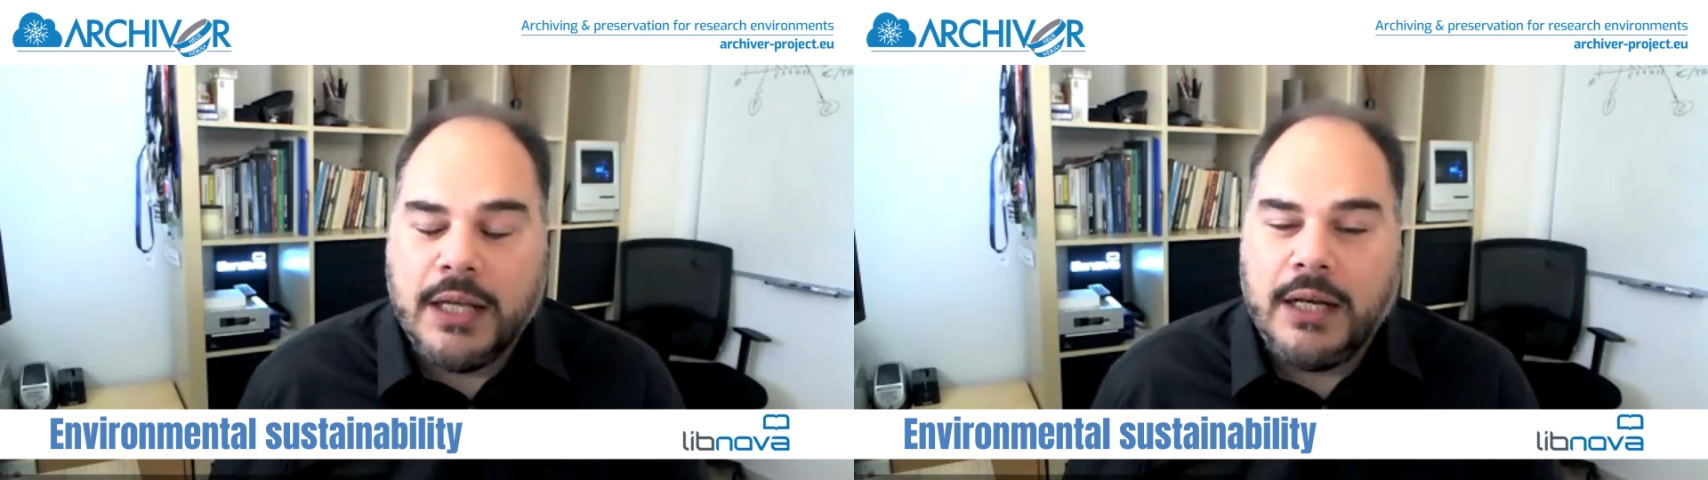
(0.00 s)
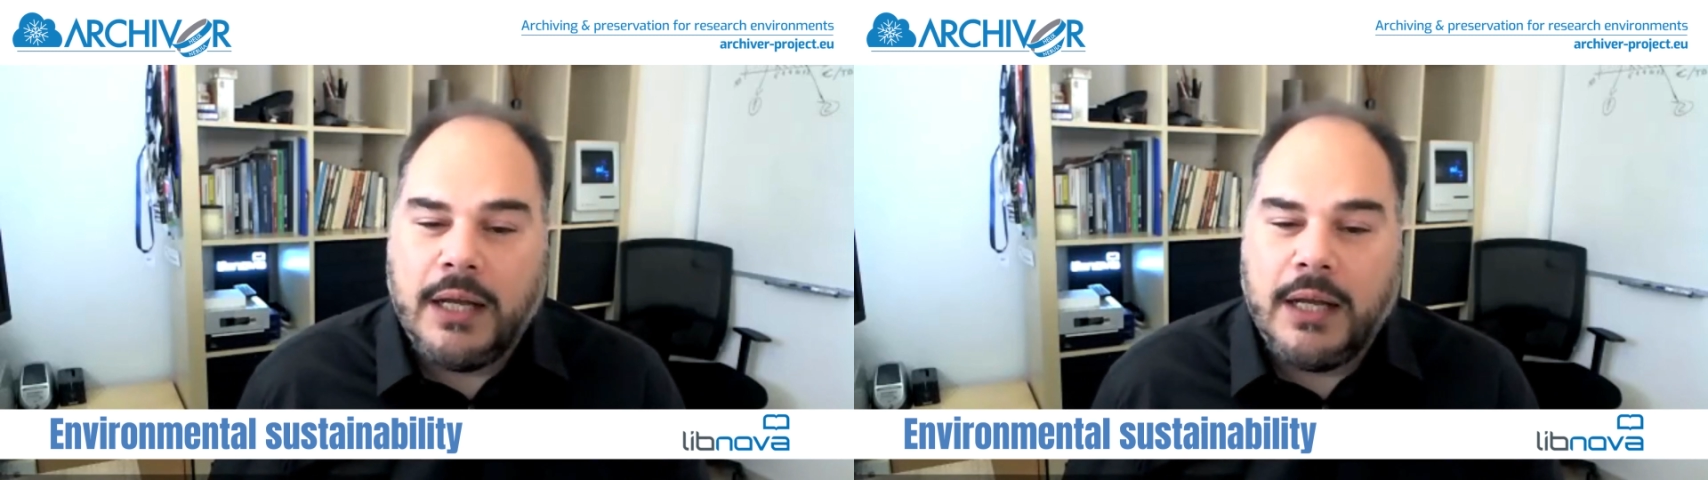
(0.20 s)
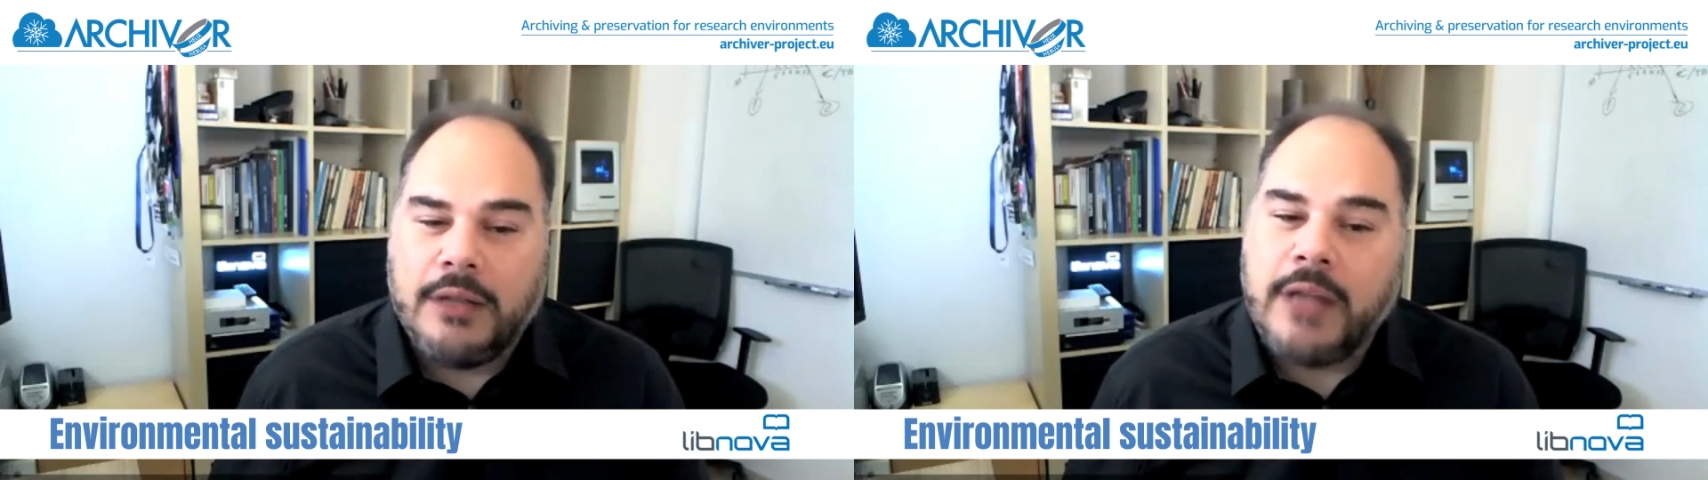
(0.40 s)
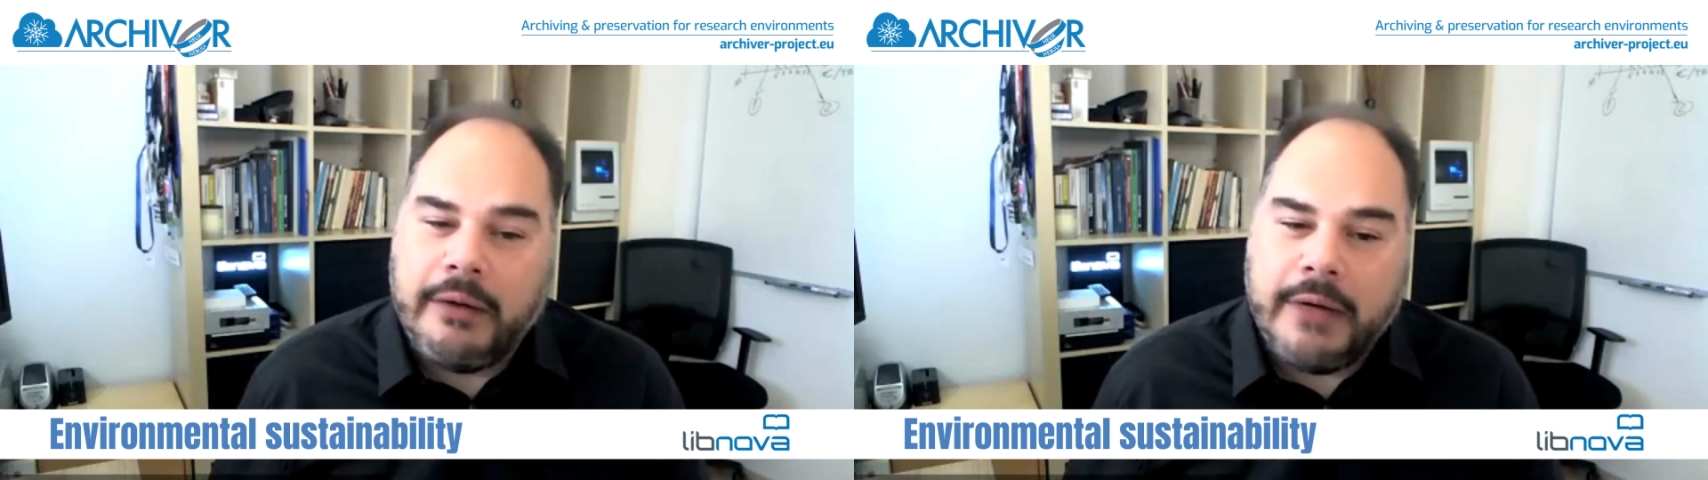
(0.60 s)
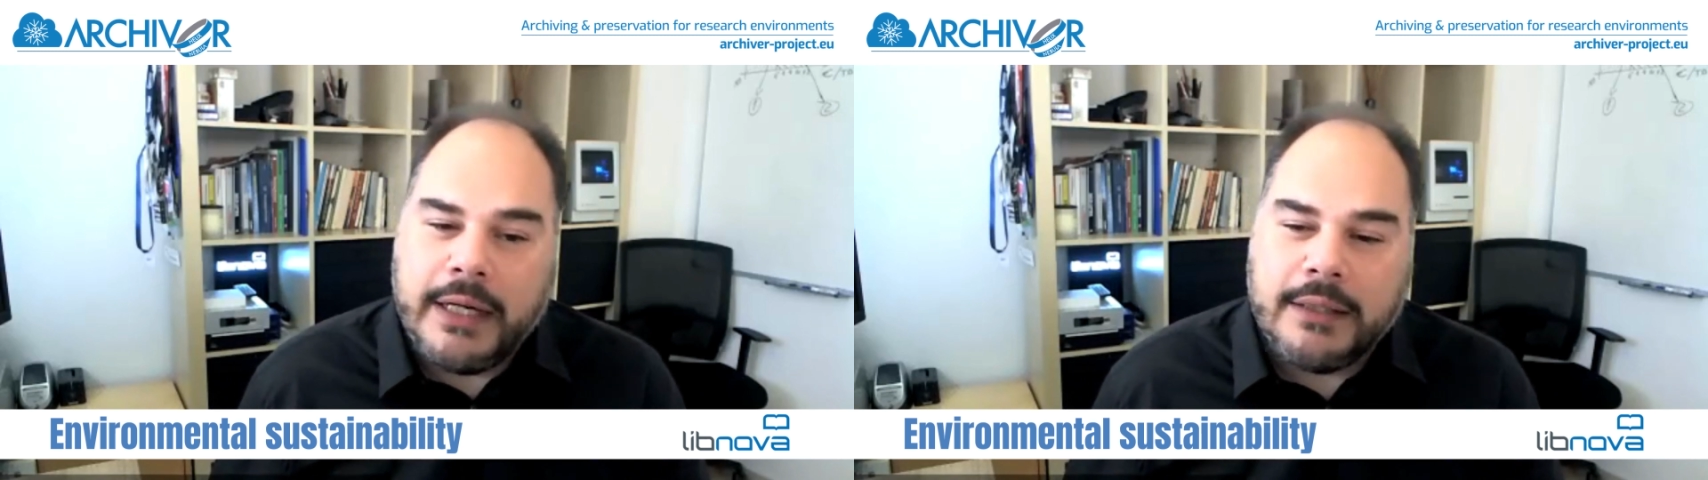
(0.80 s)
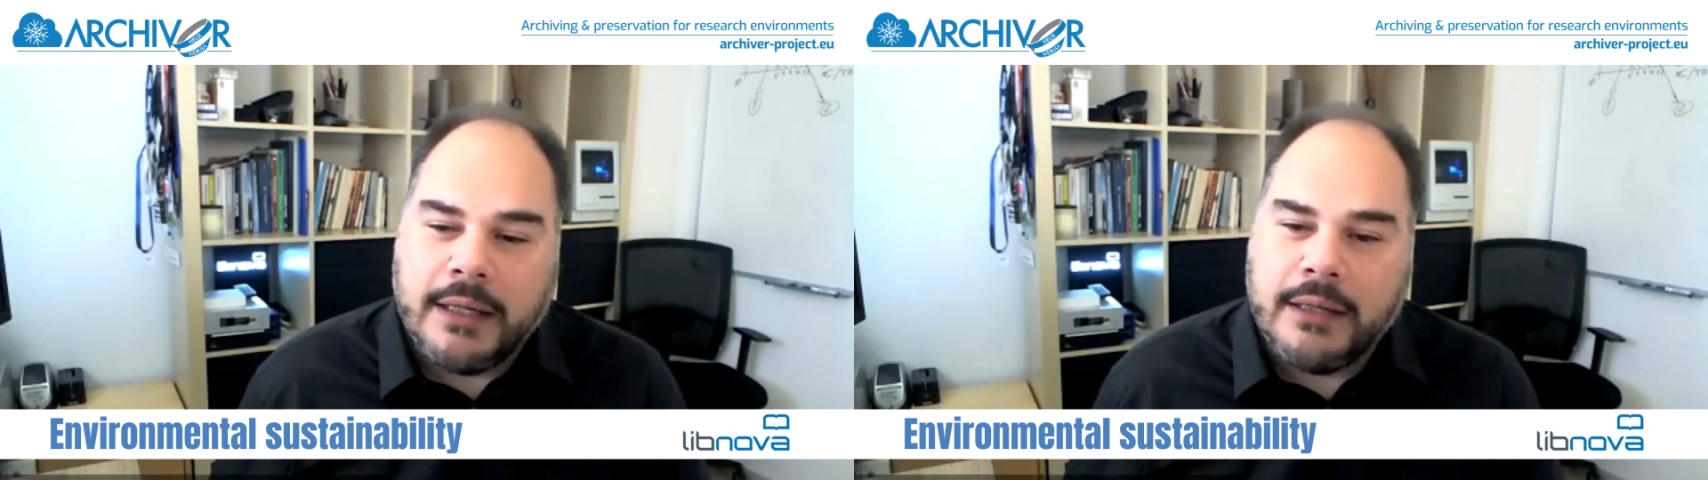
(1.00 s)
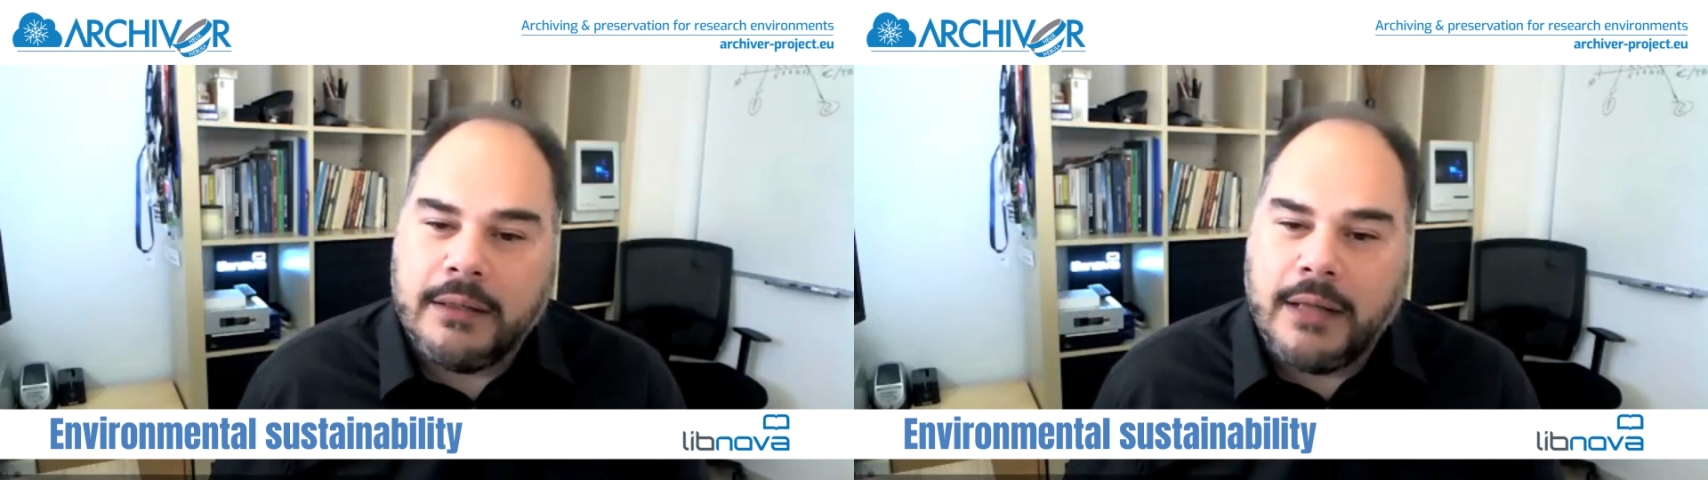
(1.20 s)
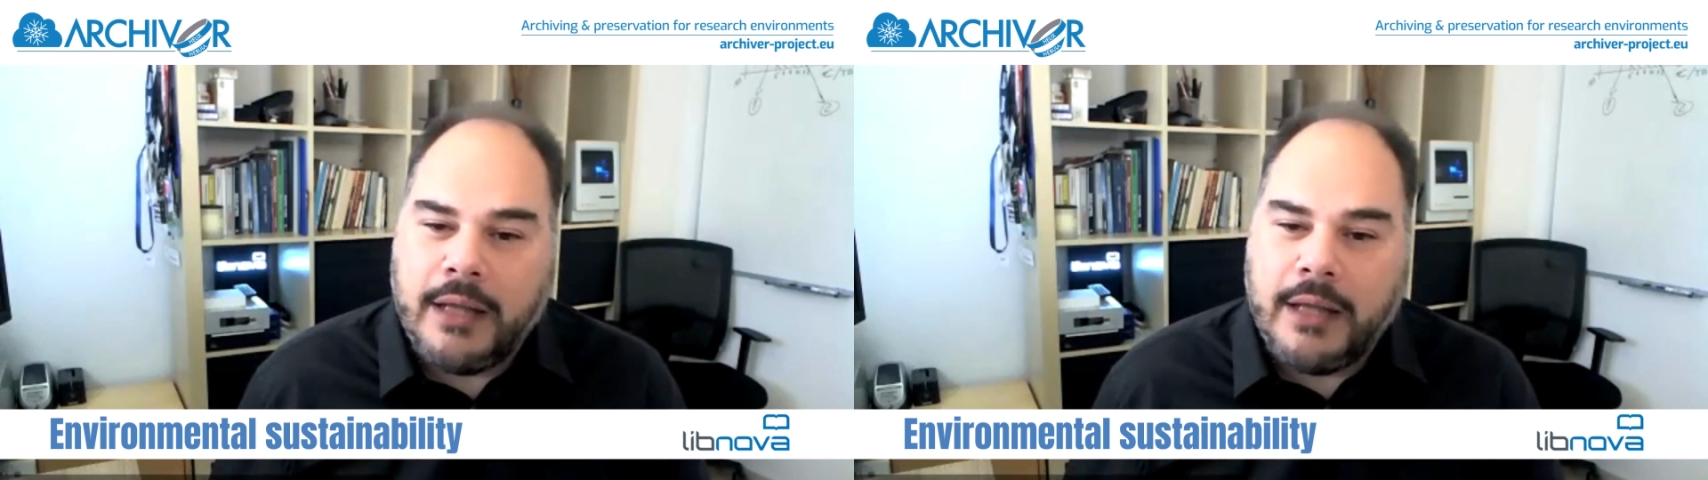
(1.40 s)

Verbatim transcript: in a direct and